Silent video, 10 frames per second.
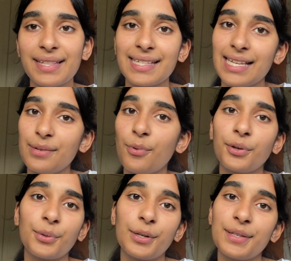see
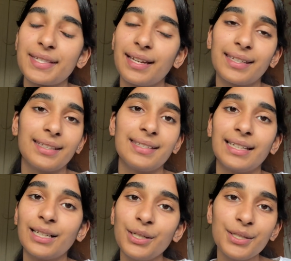what quotes I could
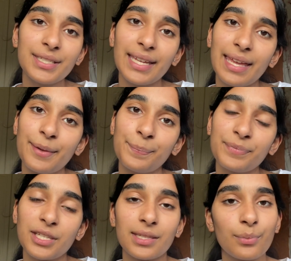include
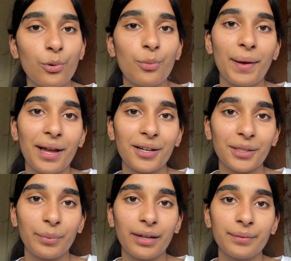to support my
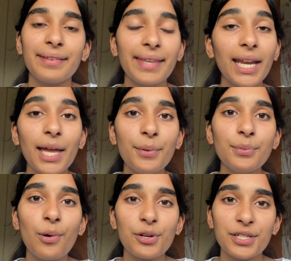argument. And then I
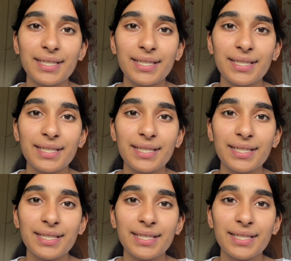would watch